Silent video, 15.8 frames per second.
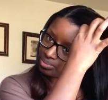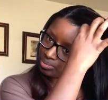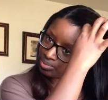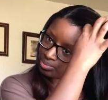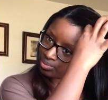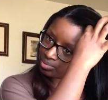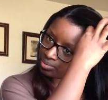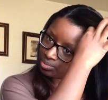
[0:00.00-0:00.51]

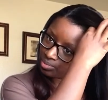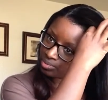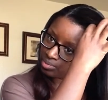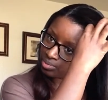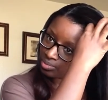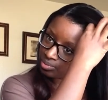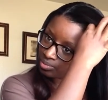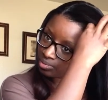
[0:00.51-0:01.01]

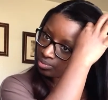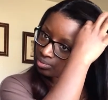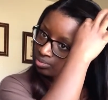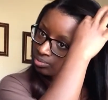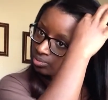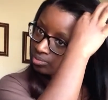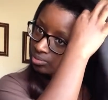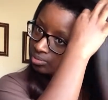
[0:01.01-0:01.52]

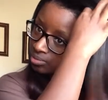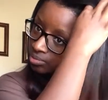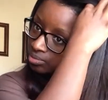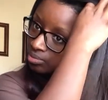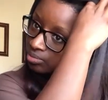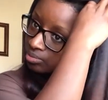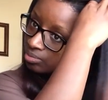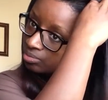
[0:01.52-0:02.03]

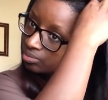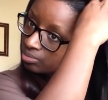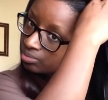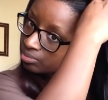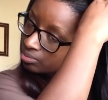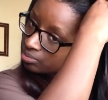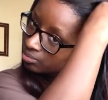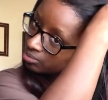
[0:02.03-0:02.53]

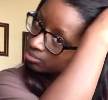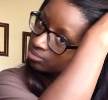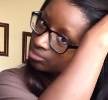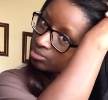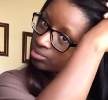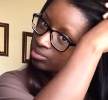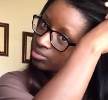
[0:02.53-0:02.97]
No one is speaking in this clip.